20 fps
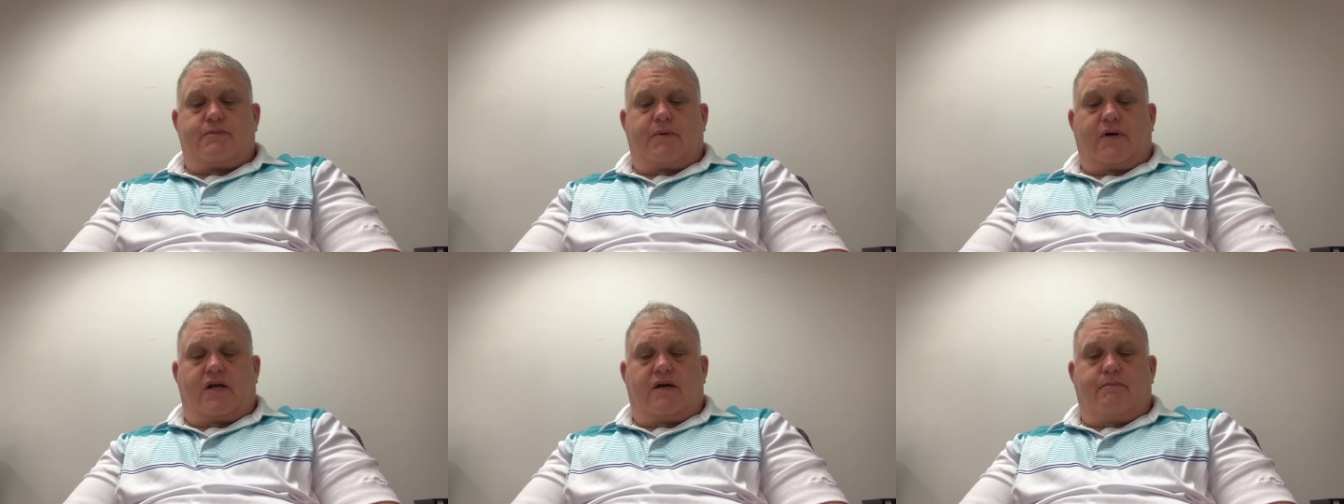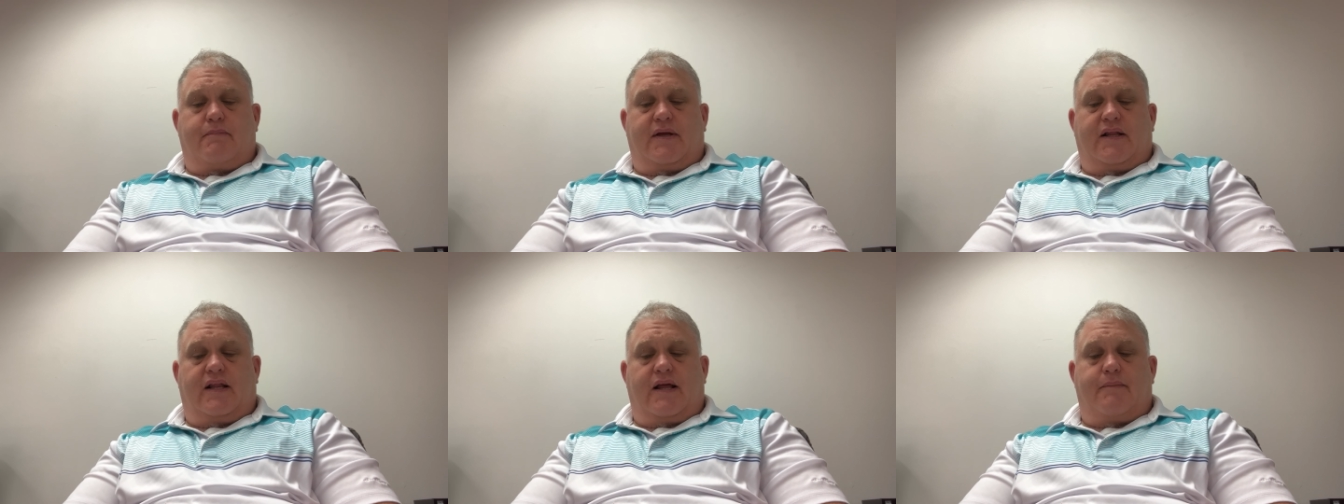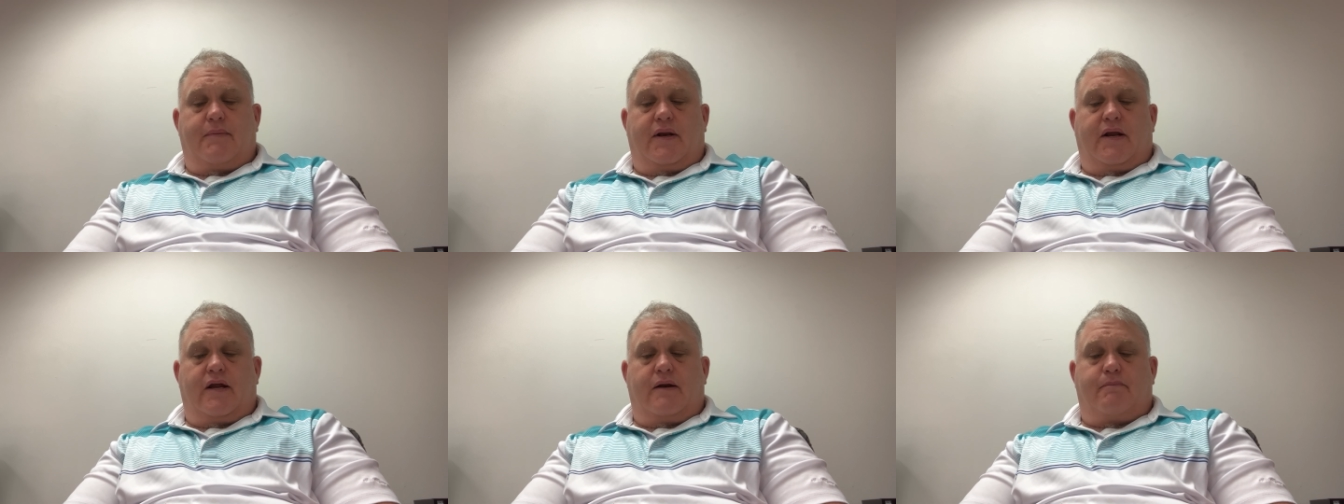but can be
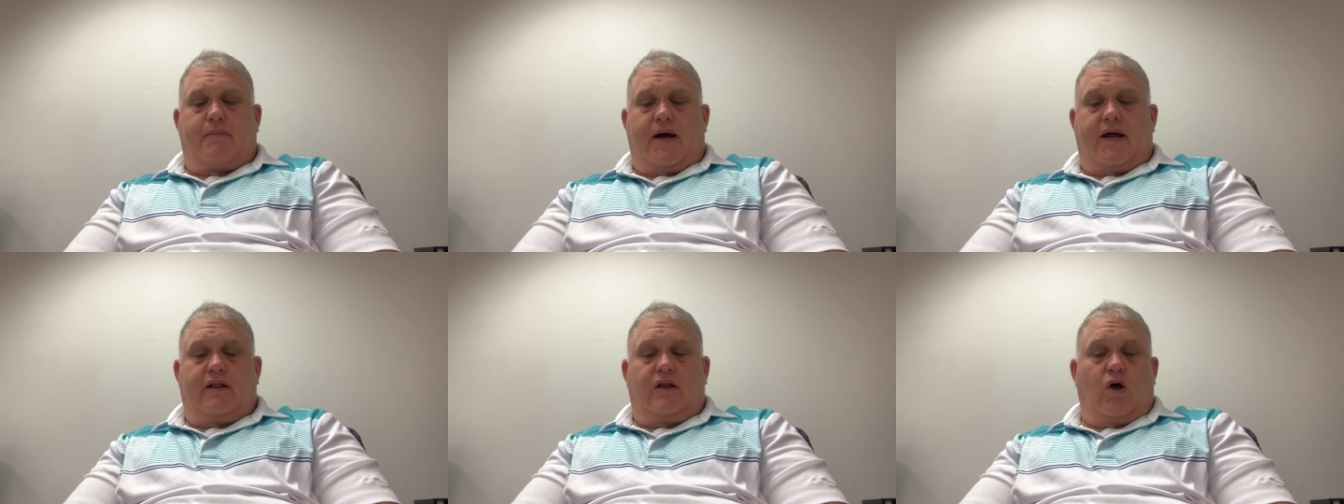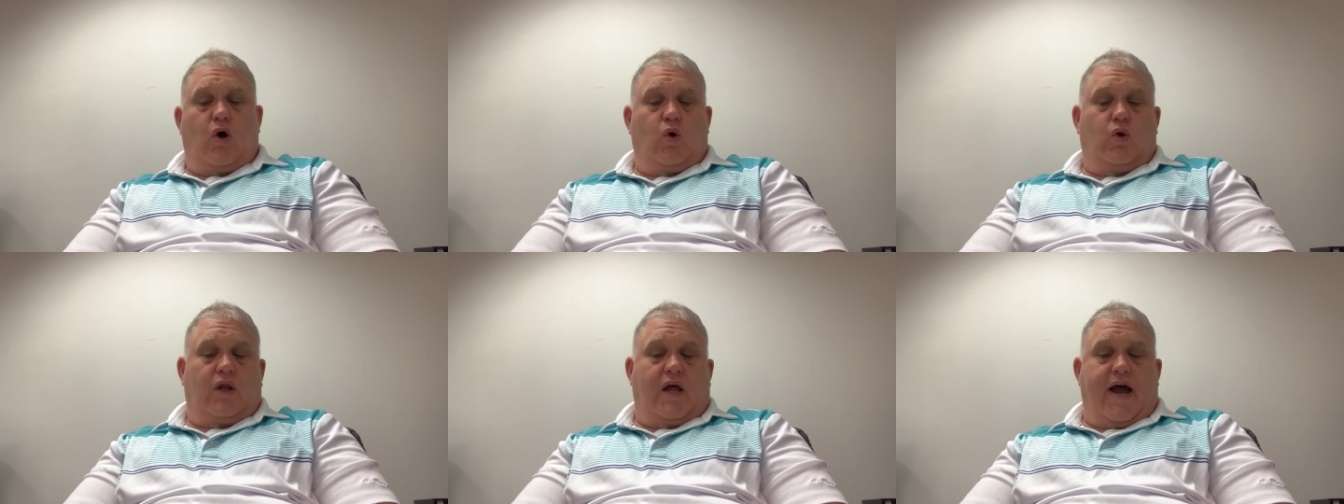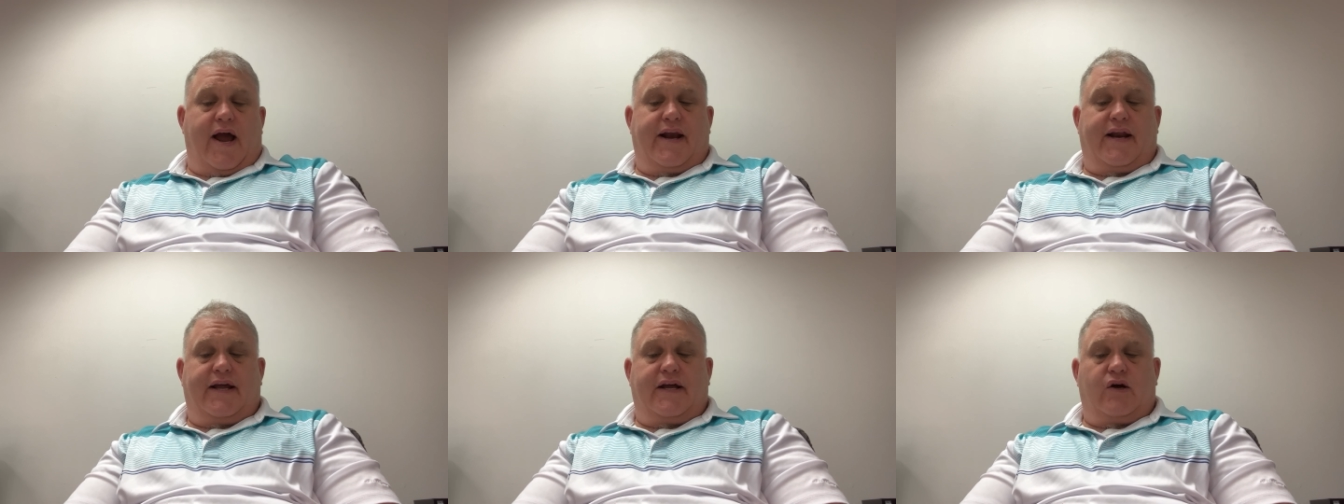limited by low
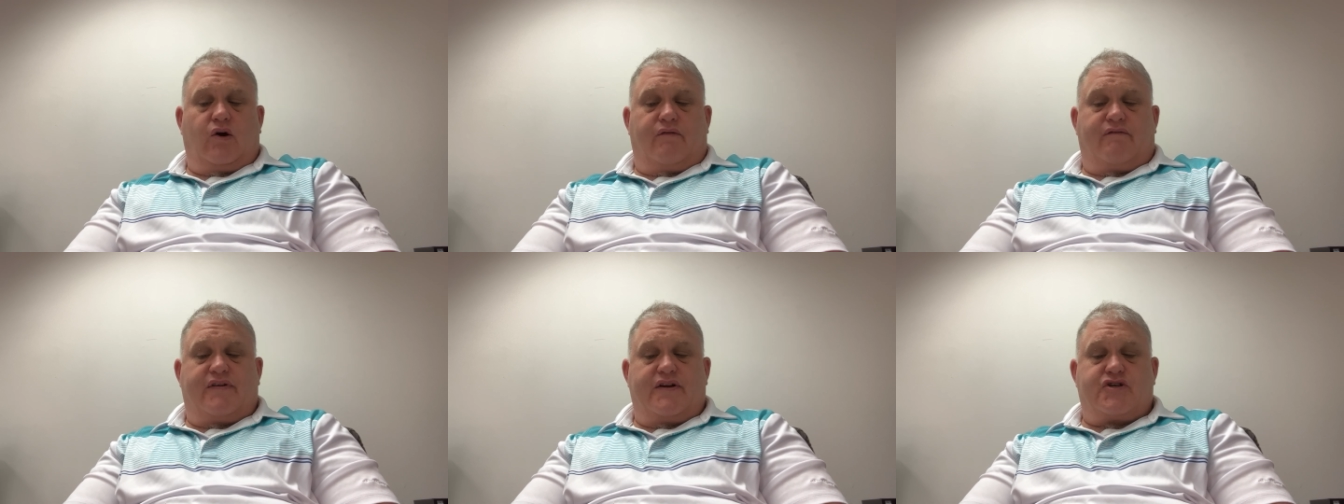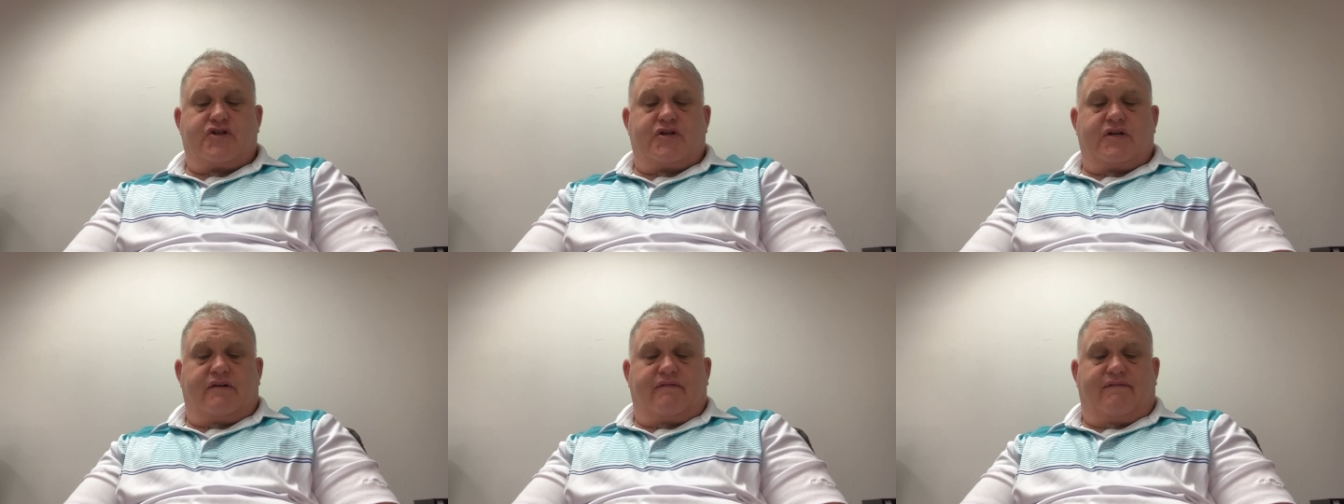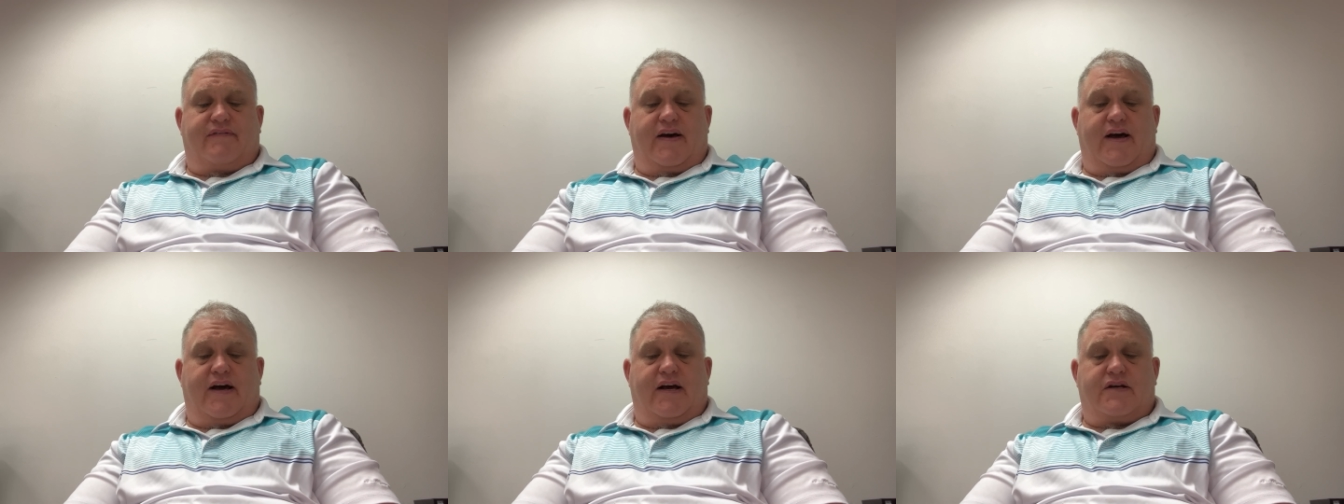lighting or vision
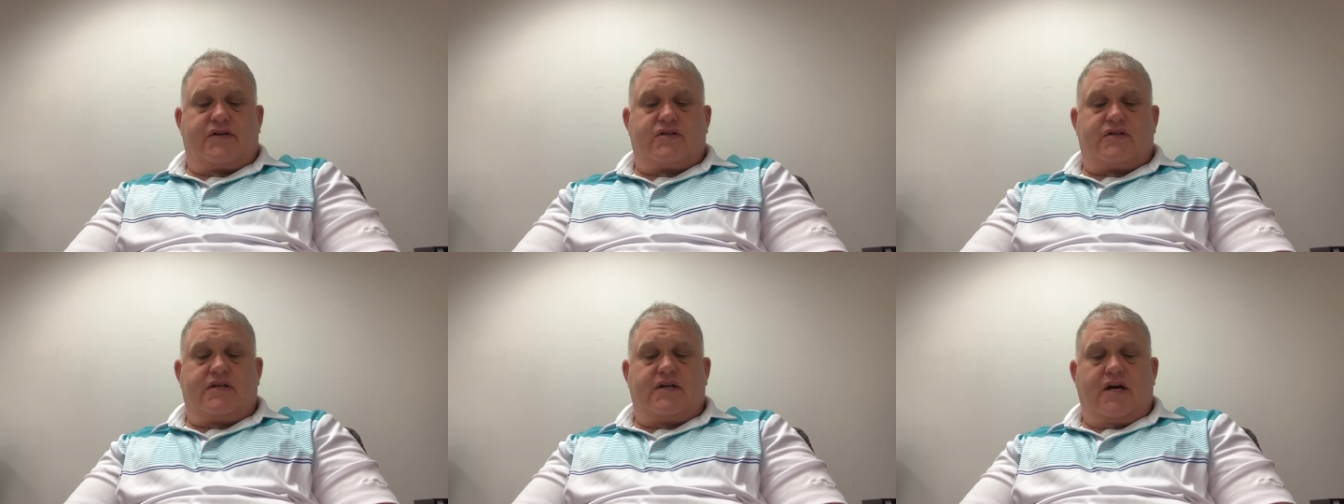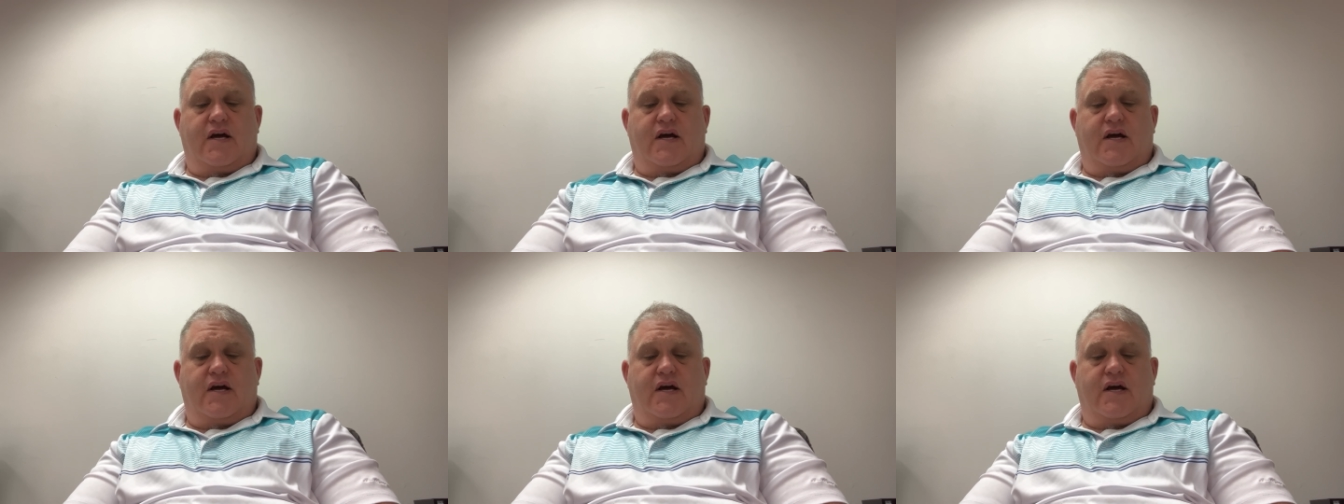defects.